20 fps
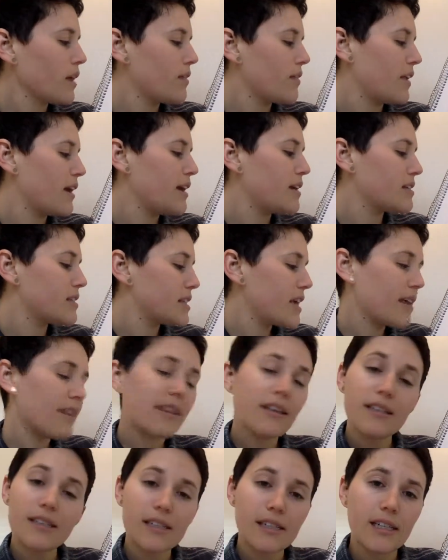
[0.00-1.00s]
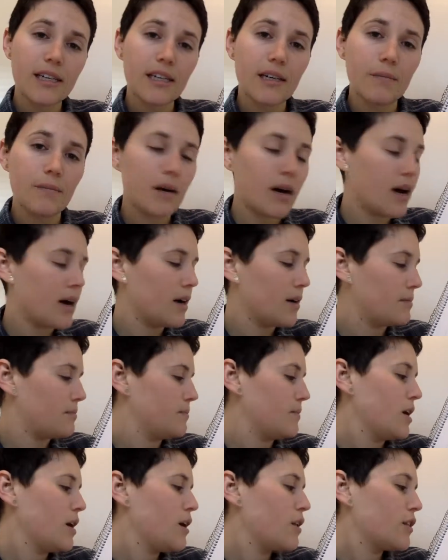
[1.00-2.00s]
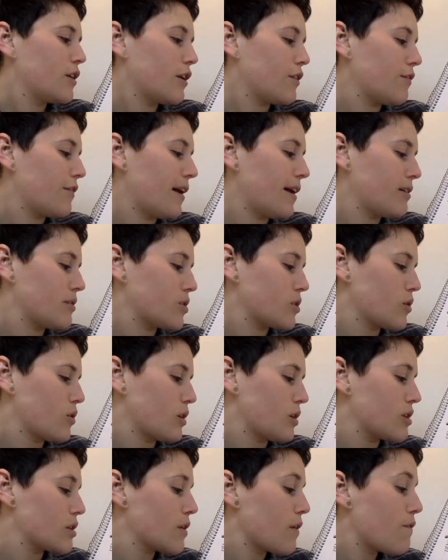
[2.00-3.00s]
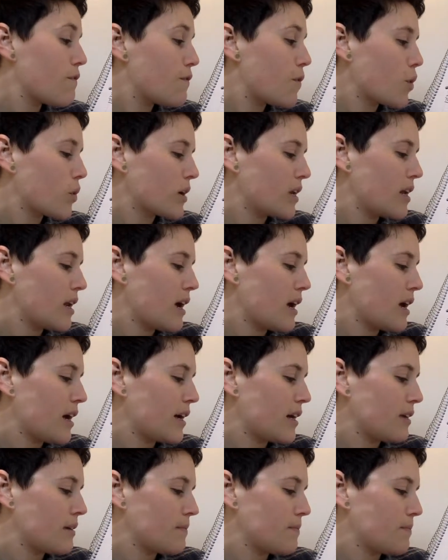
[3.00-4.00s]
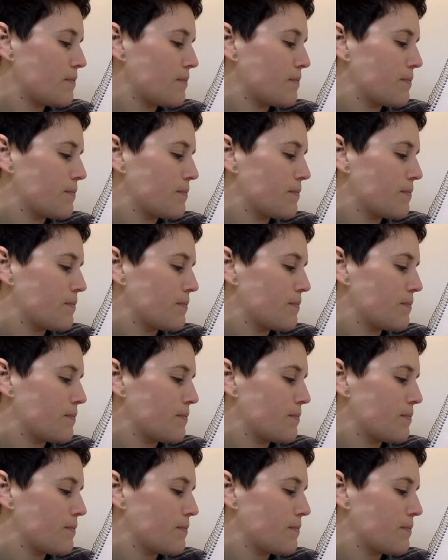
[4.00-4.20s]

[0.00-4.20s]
They say this team, their final score is 49.